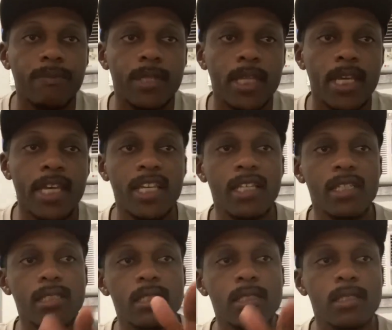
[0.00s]

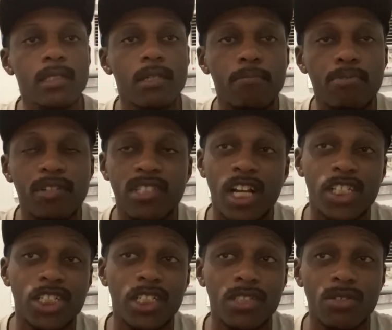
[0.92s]
his
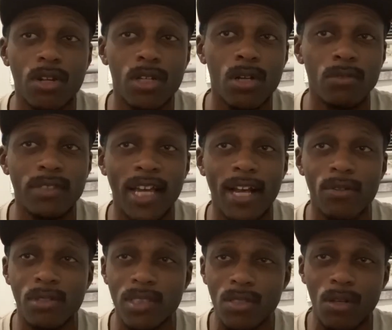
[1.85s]
production is going to go down
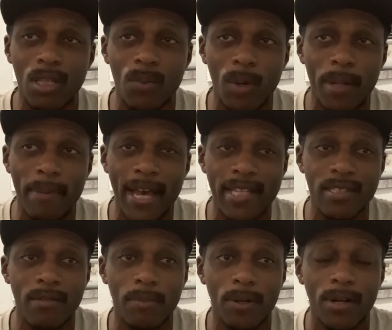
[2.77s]
because there's only one
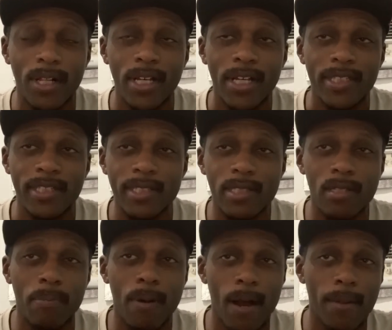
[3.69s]
basketball. This is the
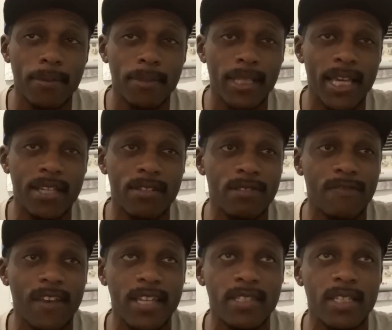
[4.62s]
problem the Lakers are
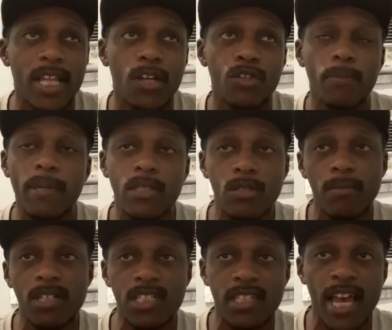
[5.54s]
facing now. You put too
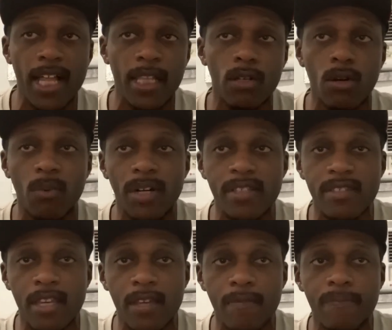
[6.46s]
much talent on one
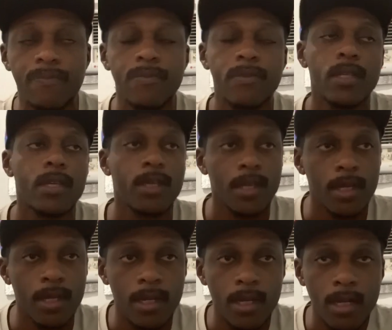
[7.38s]
team,
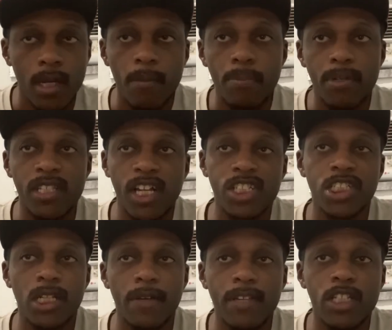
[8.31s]

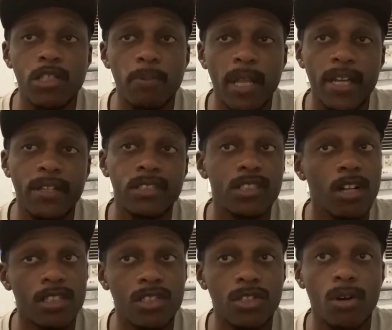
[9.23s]
production of each player
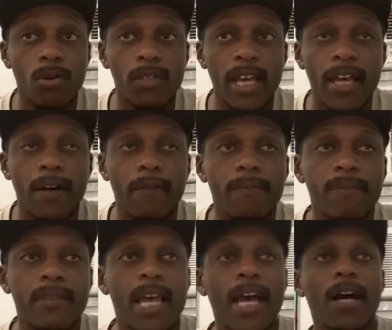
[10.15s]
starts to go down.
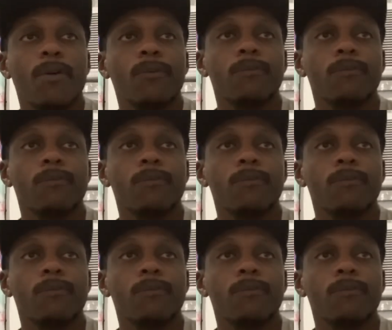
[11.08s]
Now,